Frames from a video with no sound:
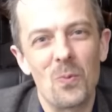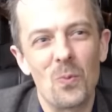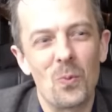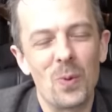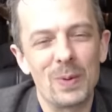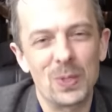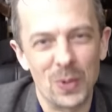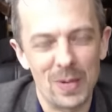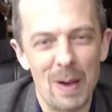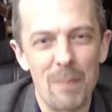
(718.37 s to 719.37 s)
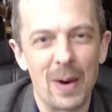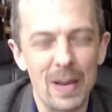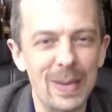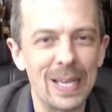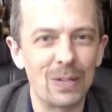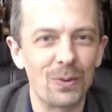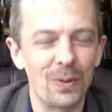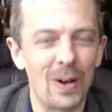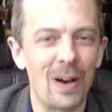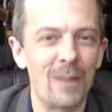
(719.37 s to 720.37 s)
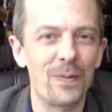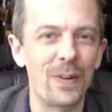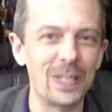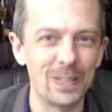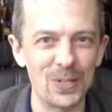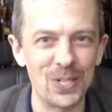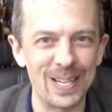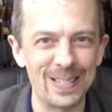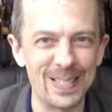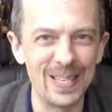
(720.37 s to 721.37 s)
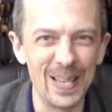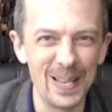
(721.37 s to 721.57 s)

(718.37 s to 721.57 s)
when we're talking about bipedal armored fighting machines?